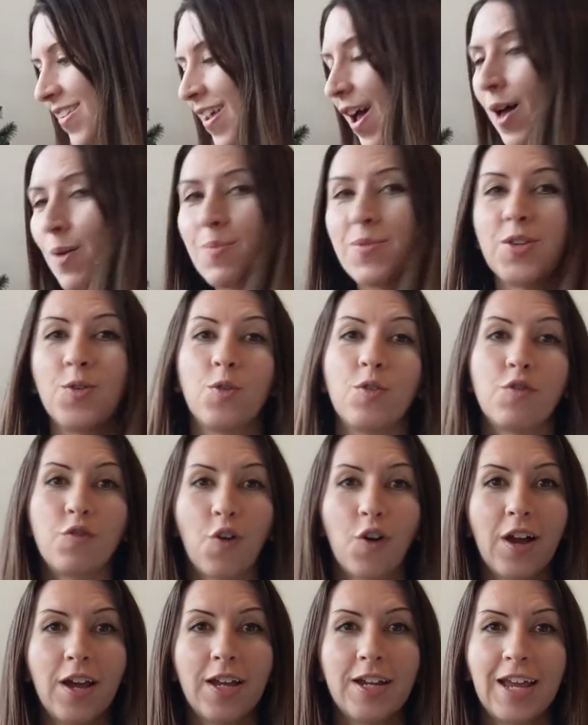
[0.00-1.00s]
just helps you
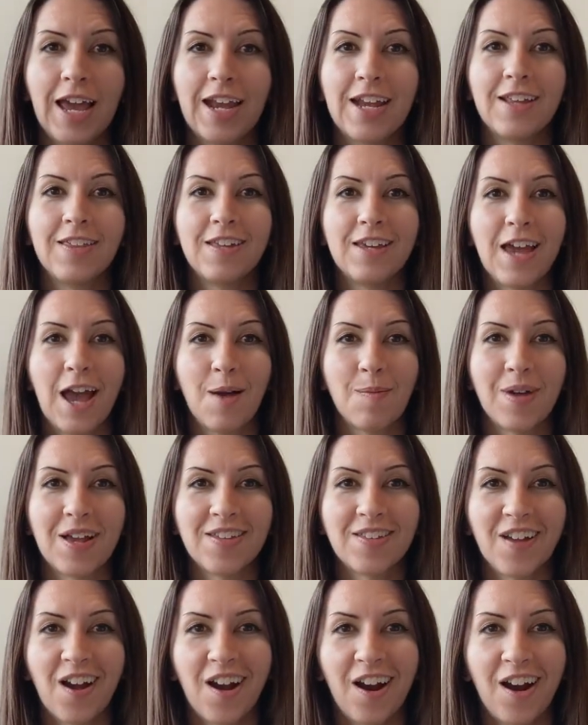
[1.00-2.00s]
avoid getting the
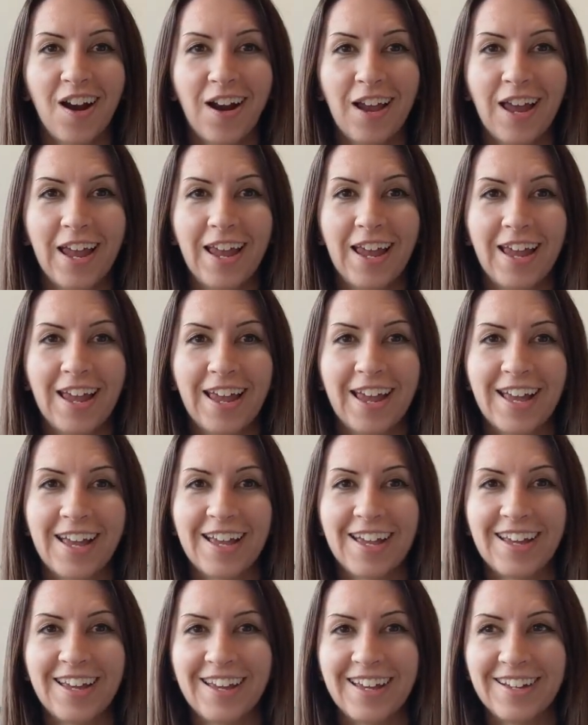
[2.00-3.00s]
MSR
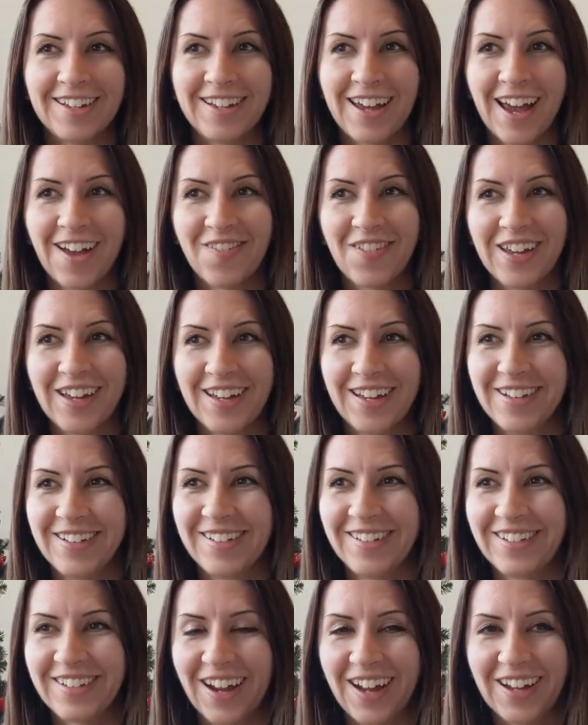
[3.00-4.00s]
and having
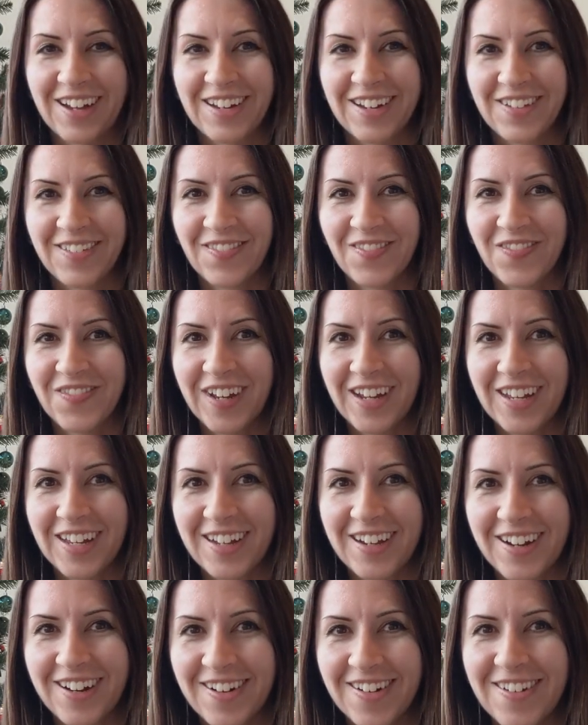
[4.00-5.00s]
giant
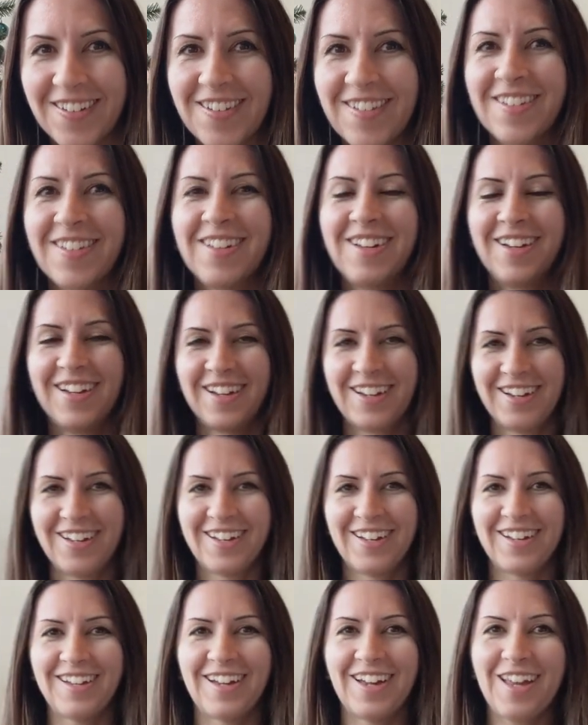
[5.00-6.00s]
failures.
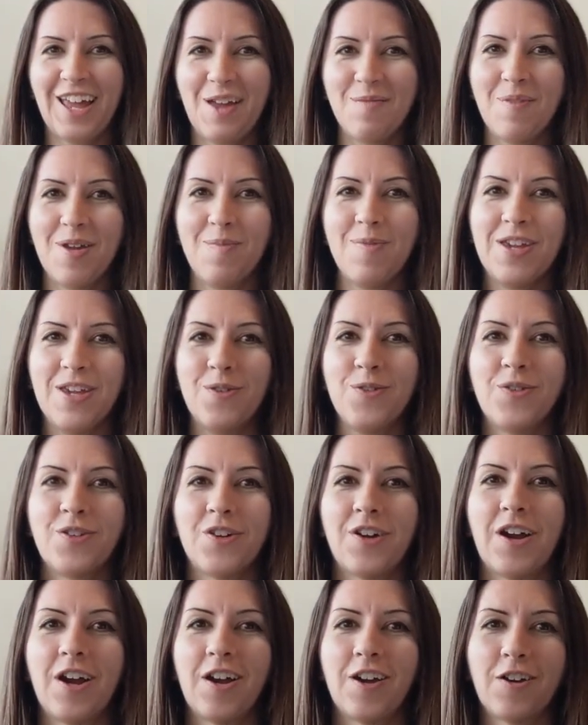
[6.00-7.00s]
Again, maybe
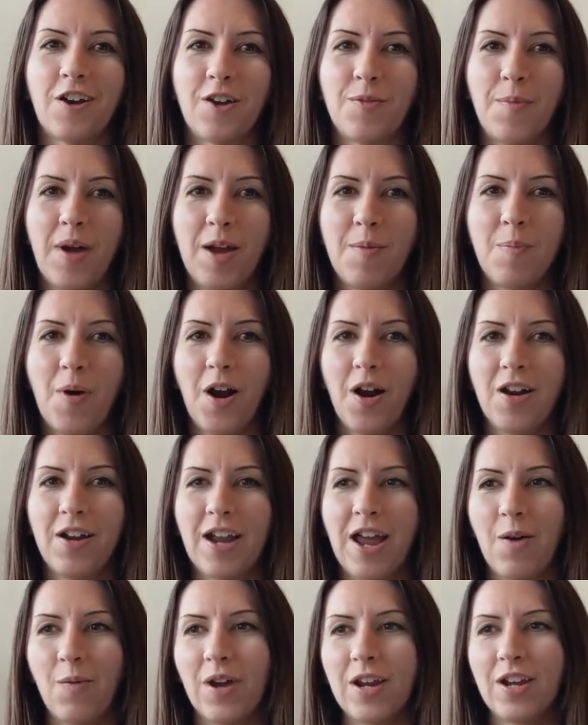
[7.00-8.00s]
user error on my
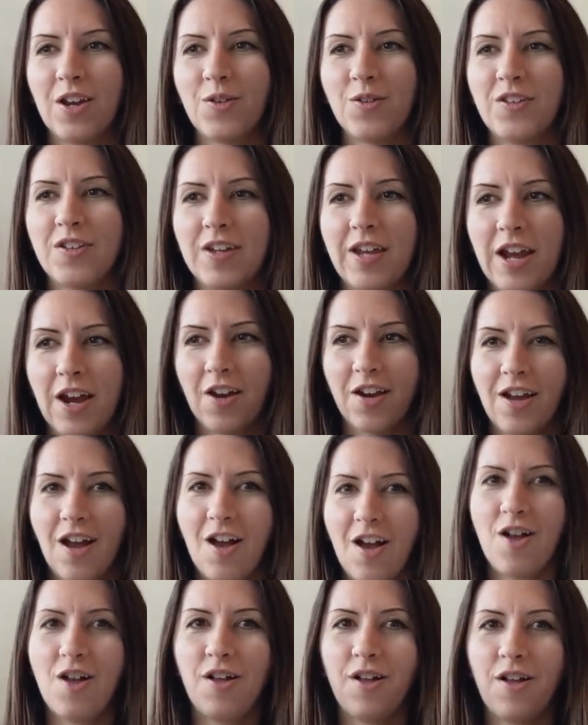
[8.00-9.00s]
part. Now I know to carry
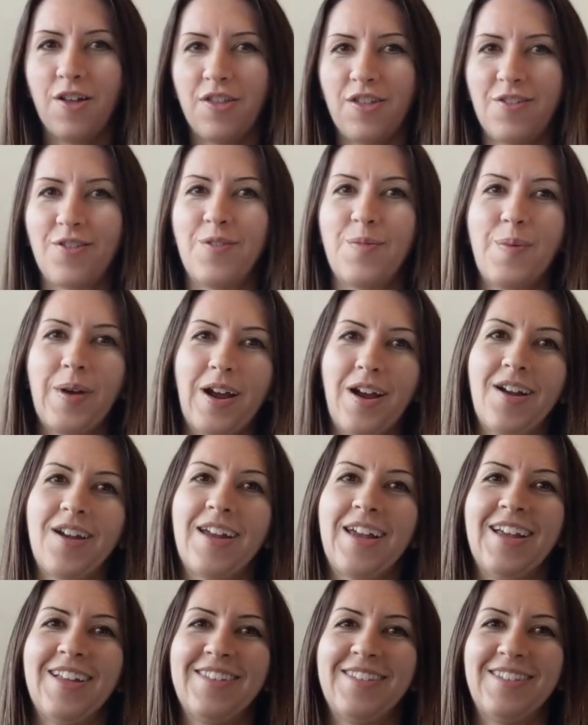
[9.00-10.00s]
all the repair
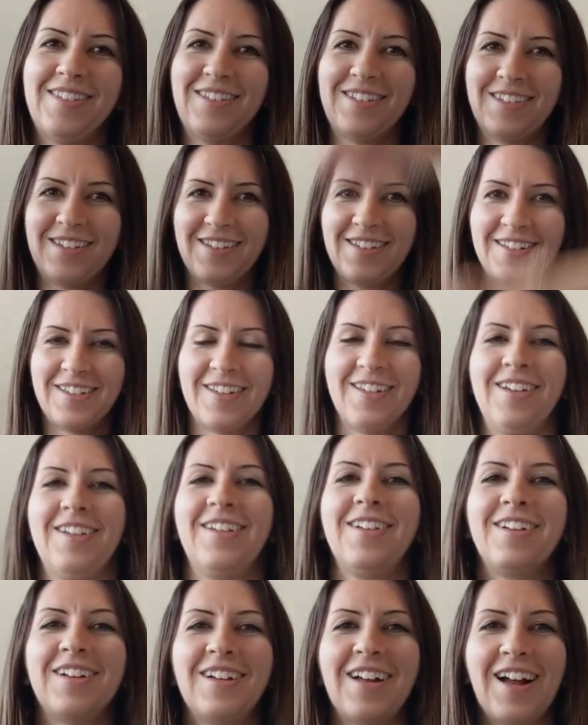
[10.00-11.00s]
kits.
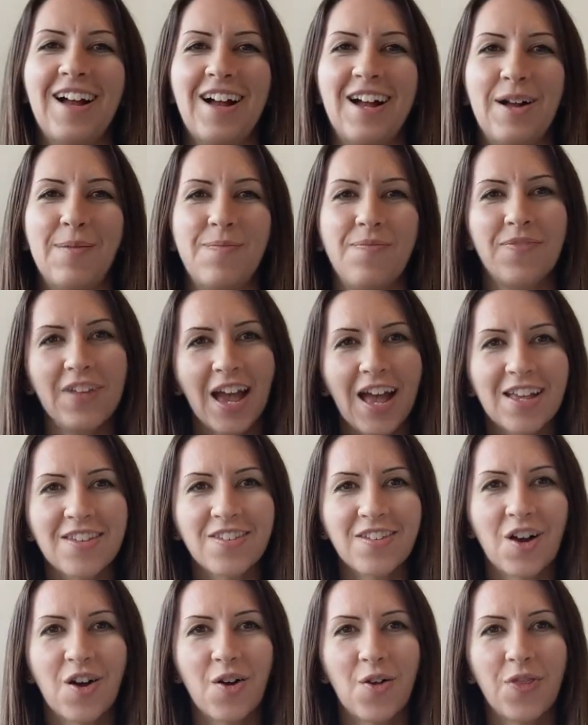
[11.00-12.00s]
Um, yeah,
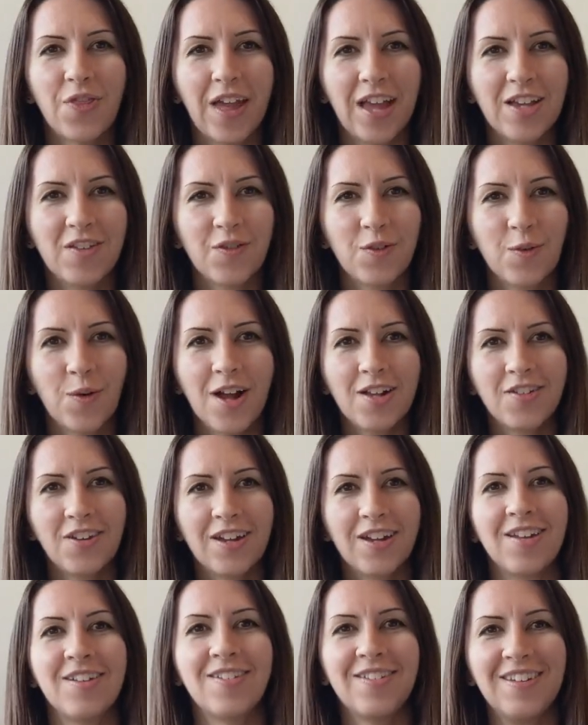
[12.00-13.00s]
so thanks for
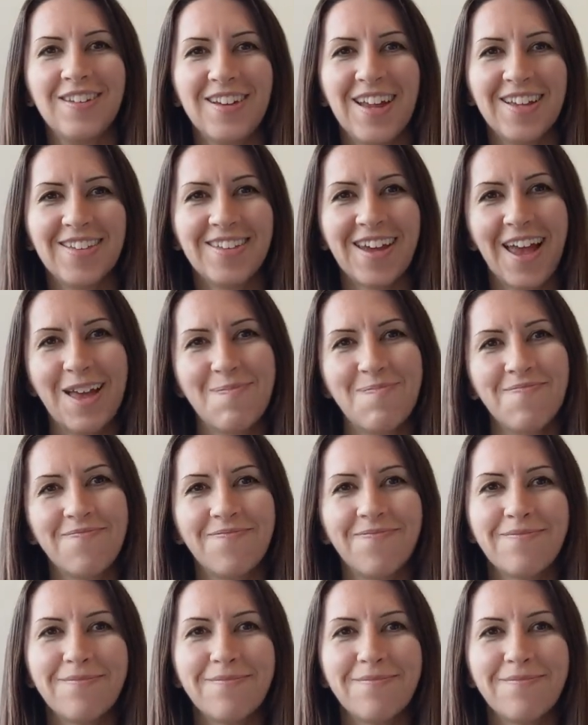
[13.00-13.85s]
watching. See you next time.